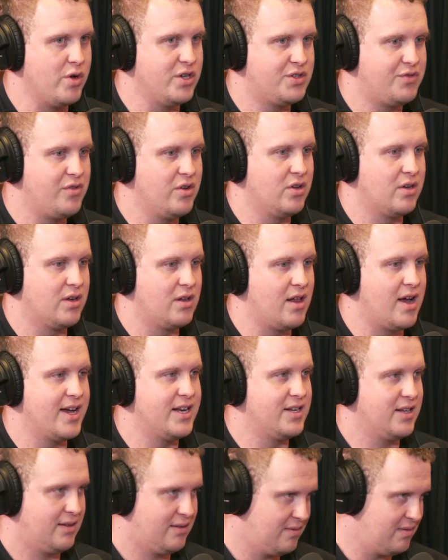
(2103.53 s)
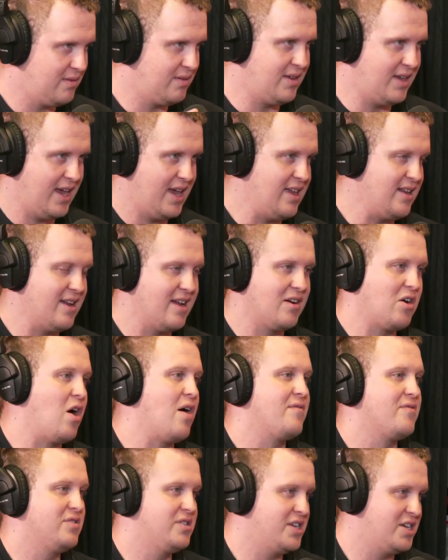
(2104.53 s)
feel inclined to get in a
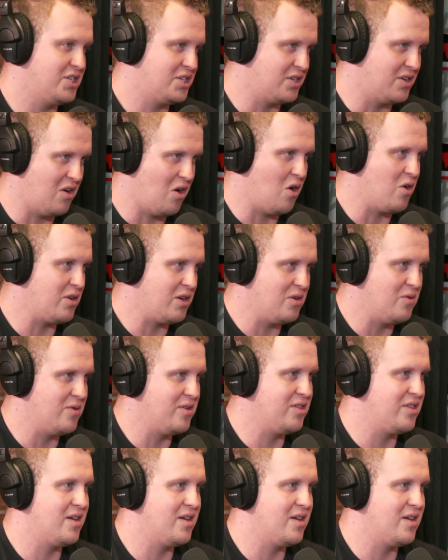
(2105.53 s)
confrontation, argue with them.